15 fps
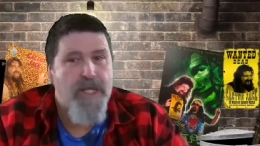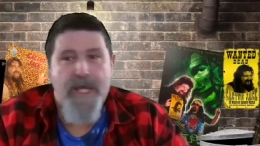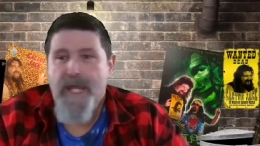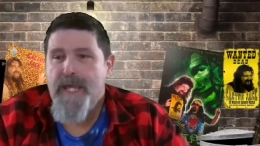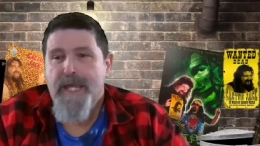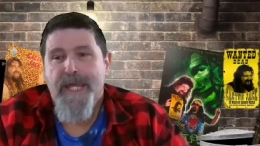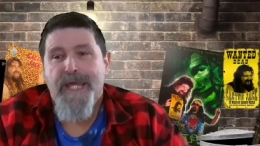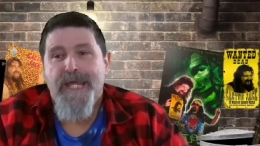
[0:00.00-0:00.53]

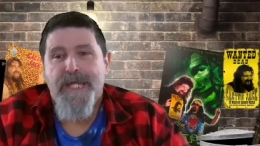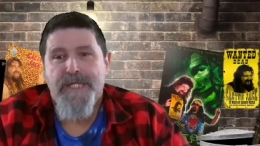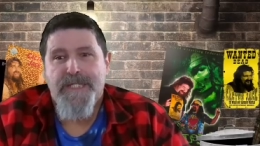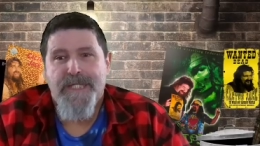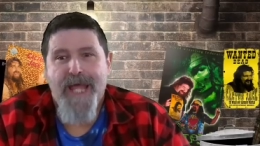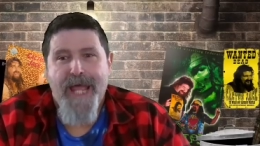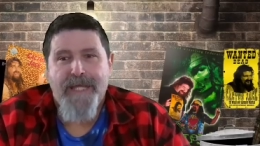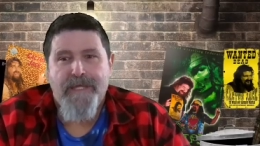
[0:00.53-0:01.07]
he's
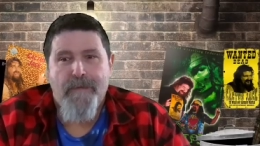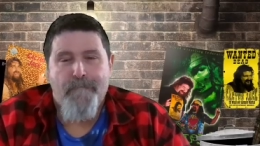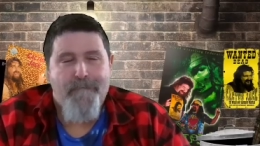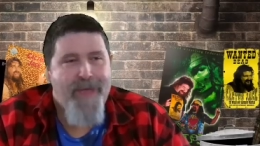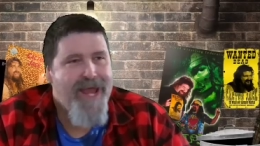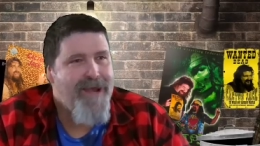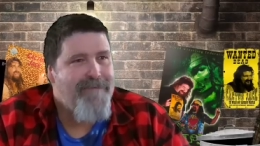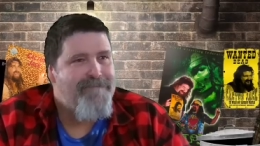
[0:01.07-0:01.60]
got the
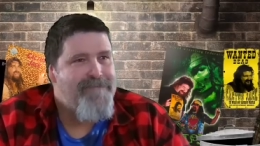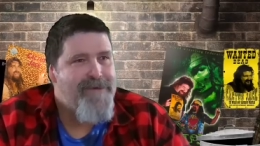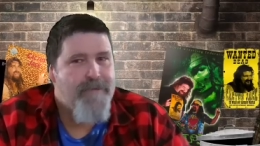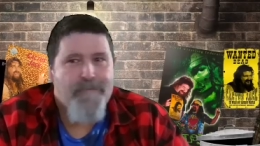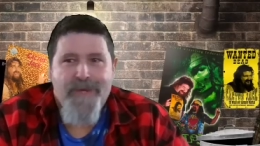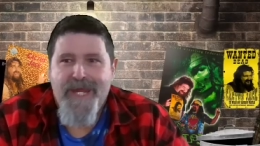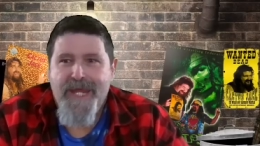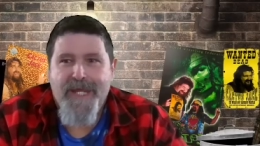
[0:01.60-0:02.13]
benefit of
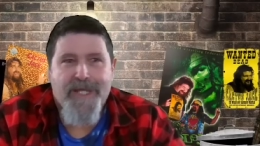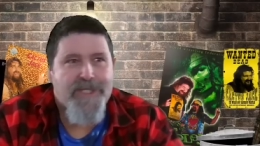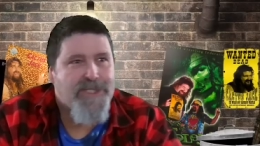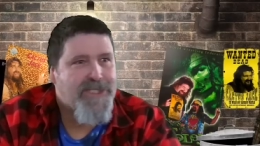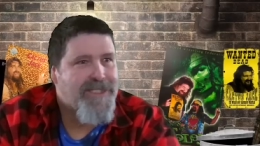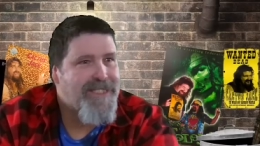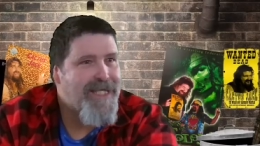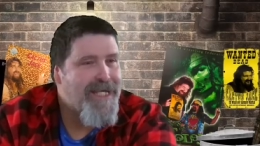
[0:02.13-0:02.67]
being
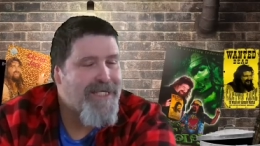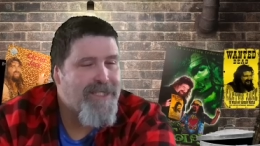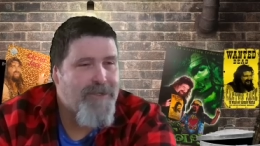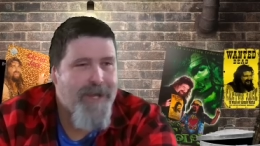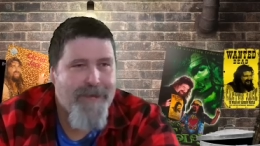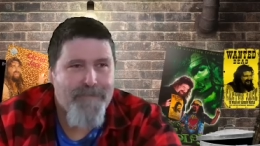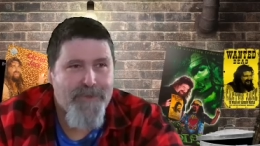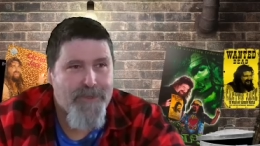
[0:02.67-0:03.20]
escape to
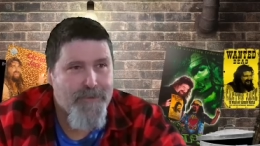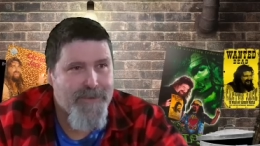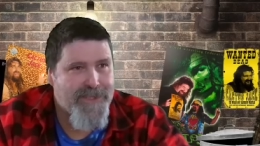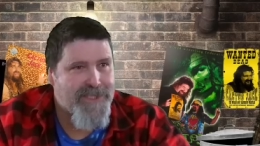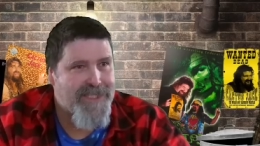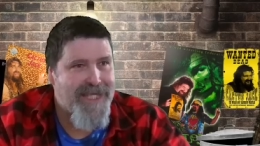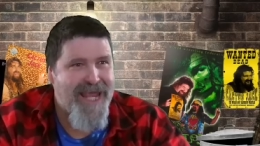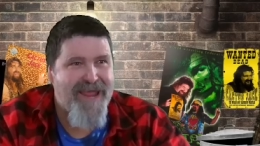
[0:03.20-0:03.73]
able to
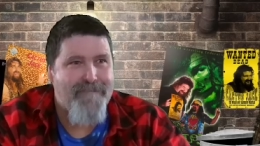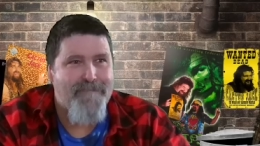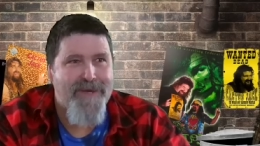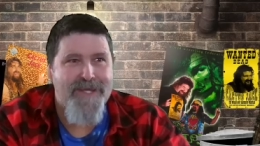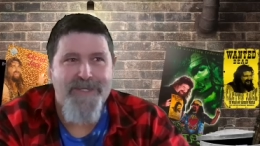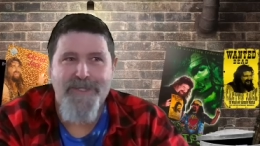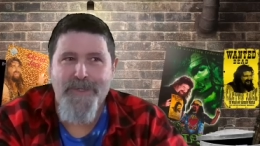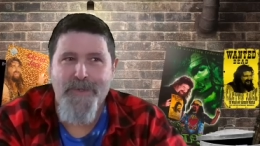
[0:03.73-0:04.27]
escape
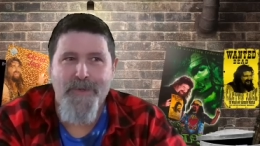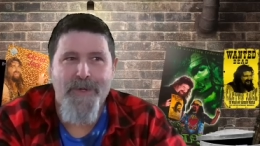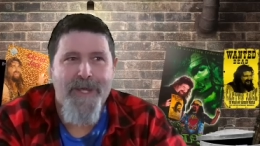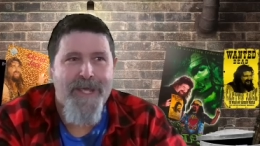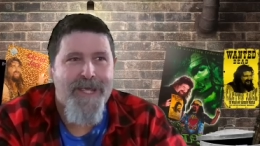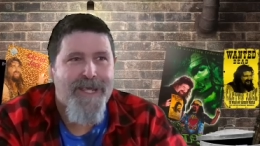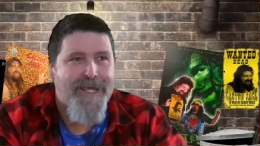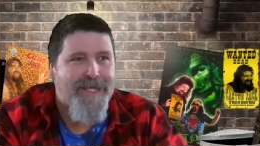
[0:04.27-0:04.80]
into
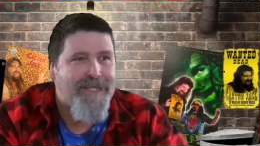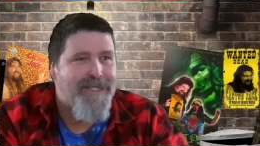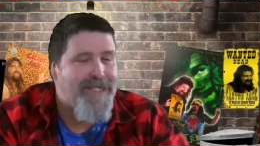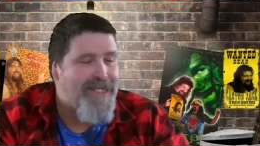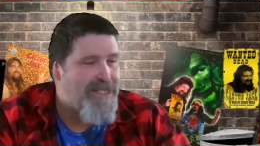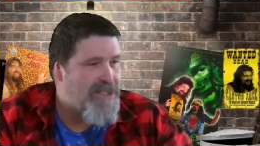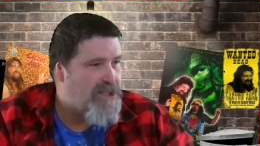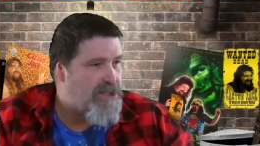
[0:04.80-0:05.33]

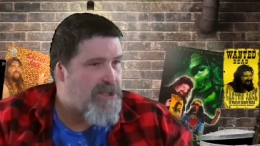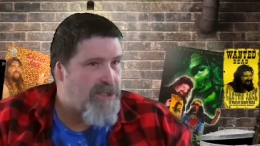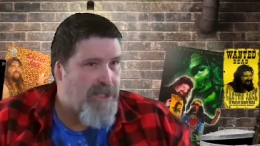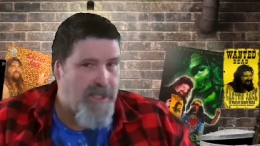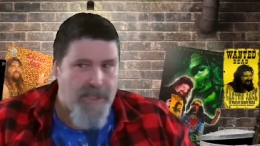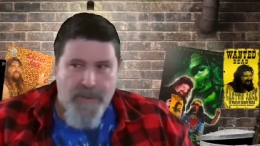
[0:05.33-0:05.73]
these